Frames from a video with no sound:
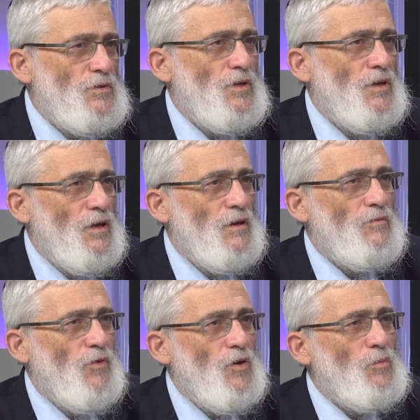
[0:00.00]

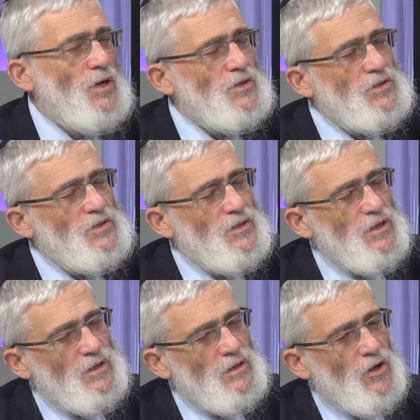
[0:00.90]
very much
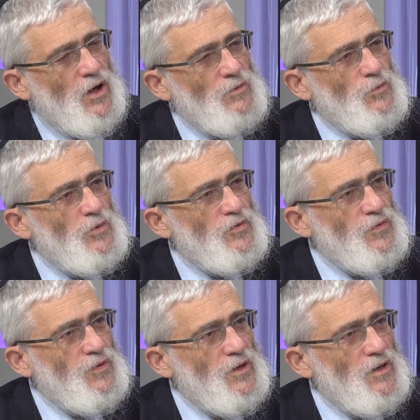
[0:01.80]
in line with
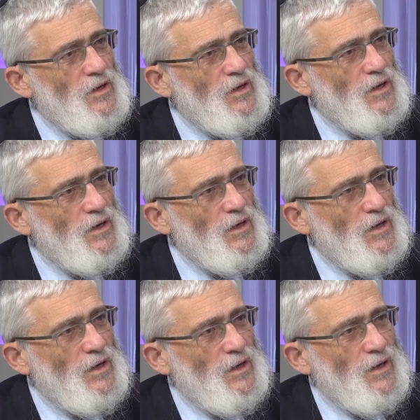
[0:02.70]
the
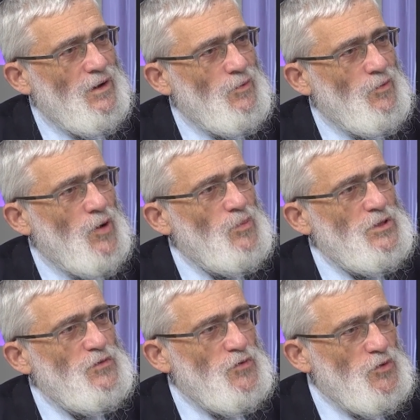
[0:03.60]

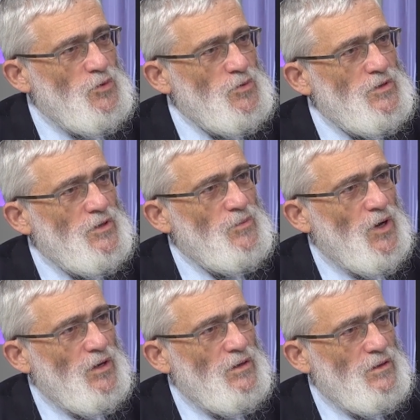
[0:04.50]
Rebbe's views.
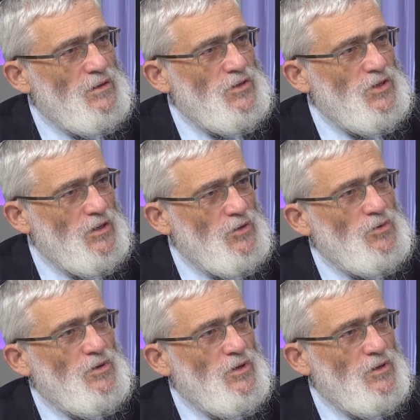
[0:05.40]
My
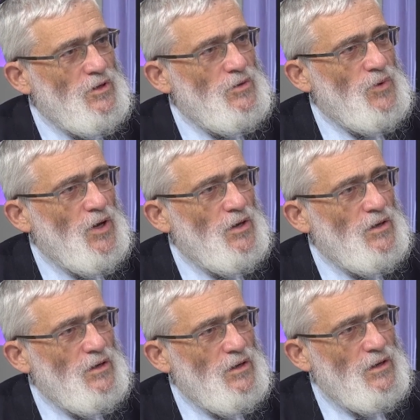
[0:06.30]
shlichut continued,
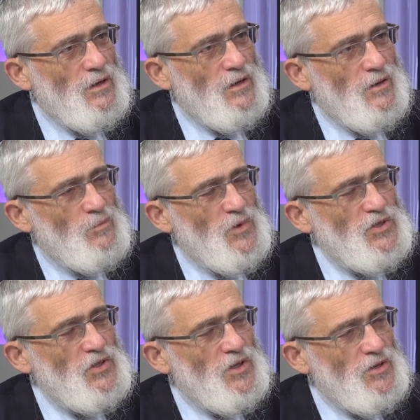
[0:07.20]
my
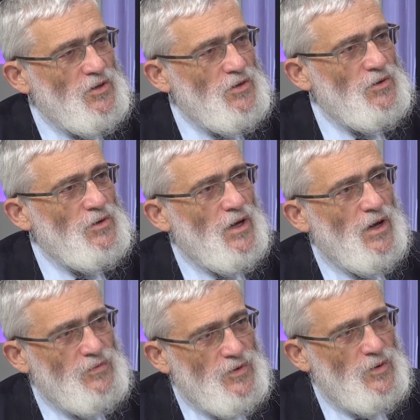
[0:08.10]
mission continued
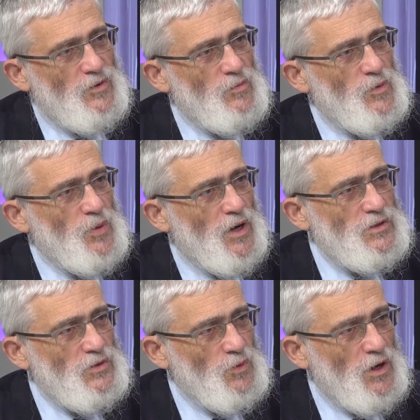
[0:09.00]
after the Rebbe
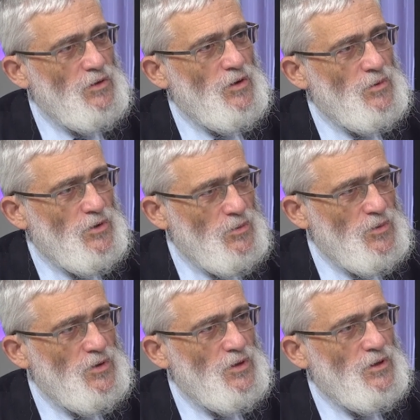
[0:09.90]
passed away. The Rebbe told
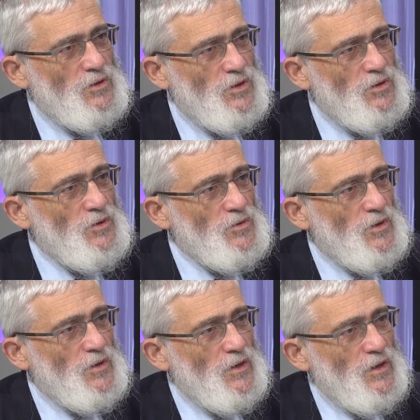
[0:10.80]
me to continue,
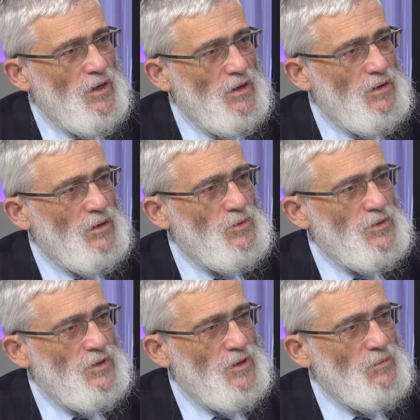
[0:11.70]
and that
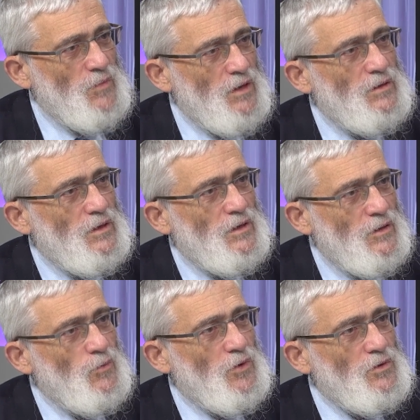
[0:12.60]
was the main thing he
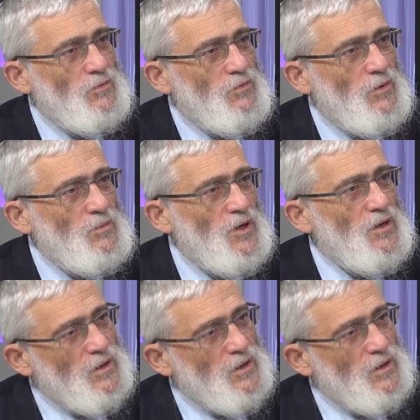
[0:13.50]
wanted from me